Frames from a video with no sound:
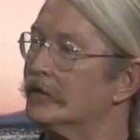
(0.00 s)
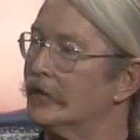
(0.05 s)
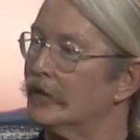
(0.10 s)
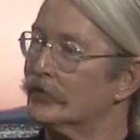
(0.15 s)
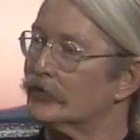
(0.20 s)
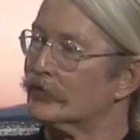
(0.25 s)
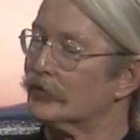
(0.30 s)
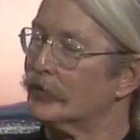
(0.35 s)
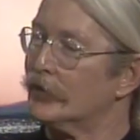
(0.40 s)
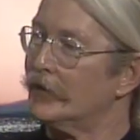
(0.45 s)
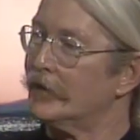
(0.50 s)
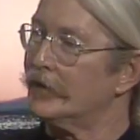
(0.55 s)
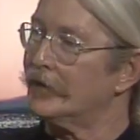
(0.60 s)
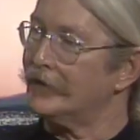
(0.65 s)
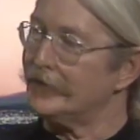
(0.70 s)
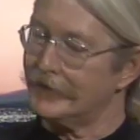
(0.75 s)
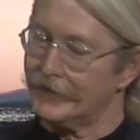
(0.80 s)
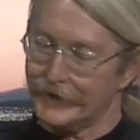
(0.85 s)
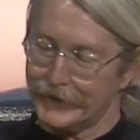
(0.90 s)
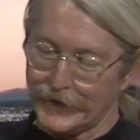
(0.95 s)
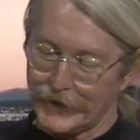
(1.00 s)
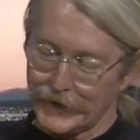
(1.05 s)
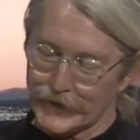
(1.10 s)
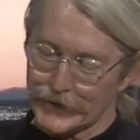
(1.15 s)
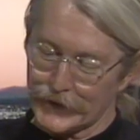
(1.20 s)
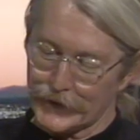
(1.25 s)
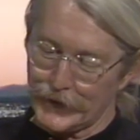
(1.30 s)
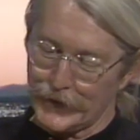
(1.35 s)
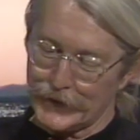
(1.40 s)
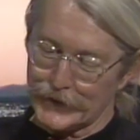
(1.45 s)
That's great.
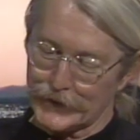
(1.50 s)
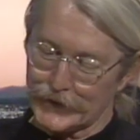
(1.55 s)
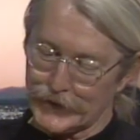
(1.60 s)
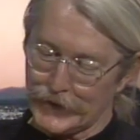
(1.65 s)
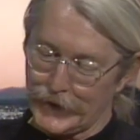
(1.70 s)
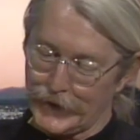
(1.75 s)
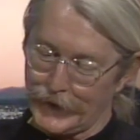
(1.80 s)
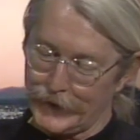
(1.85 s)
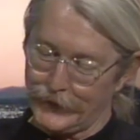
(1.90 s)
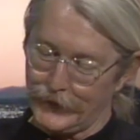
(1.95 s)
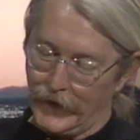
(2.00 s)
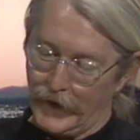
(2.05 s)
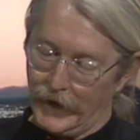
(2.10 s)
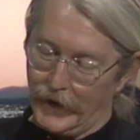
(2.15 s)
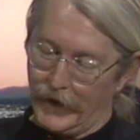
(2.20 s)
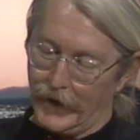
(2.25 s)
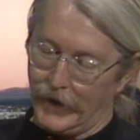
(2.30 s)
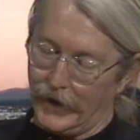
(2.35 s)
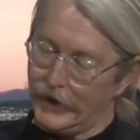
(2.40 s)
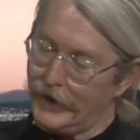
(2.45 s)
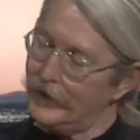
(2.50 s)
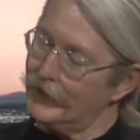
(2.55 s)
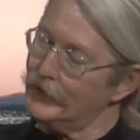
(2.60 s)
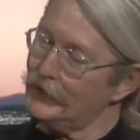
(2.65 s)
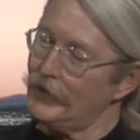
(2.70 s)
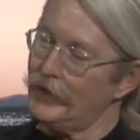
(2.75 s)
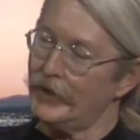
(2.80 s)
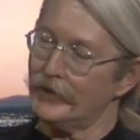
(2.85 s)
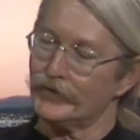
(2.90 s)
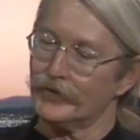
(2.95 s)
That's great stuff.
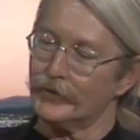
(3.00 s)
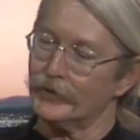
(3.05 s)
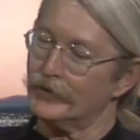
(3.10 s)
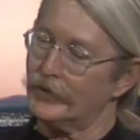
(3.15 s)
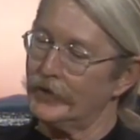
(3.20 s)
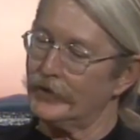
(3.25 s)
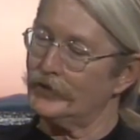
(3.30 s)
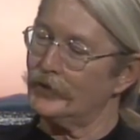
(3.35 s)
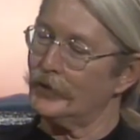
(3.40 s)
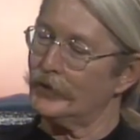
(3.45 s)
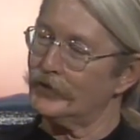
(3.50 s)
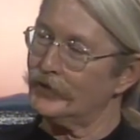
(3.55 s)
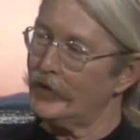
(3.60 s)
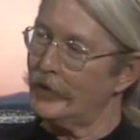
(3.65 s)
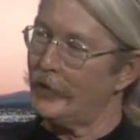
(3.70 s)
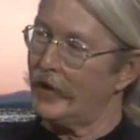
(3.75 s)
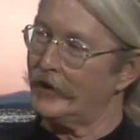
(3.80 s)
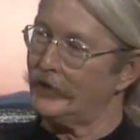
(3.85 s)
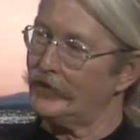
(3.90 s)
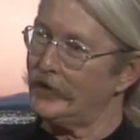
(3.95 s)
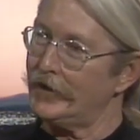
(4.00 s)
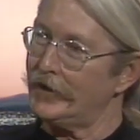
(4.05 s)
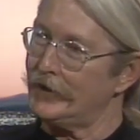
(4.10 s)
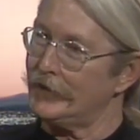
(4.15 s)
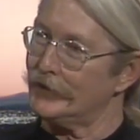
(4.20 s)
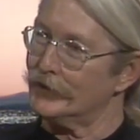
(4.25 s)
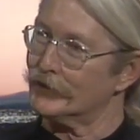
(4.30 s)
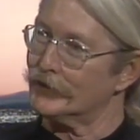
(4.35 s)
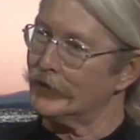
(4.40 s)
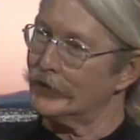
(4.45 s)
You had some things you want to say about
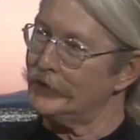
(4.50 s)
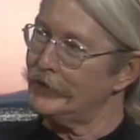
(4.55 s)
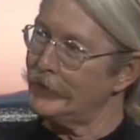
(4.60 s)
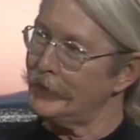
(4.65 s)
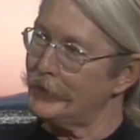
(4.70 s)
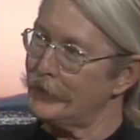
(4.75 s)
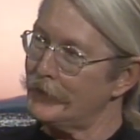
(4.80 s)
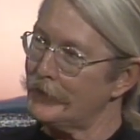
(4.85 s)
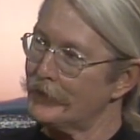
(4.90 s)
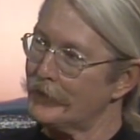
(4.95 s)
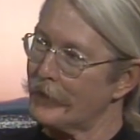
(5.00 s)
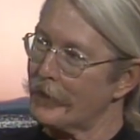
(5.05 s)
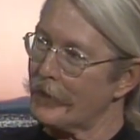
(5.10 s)
teens, didn't you?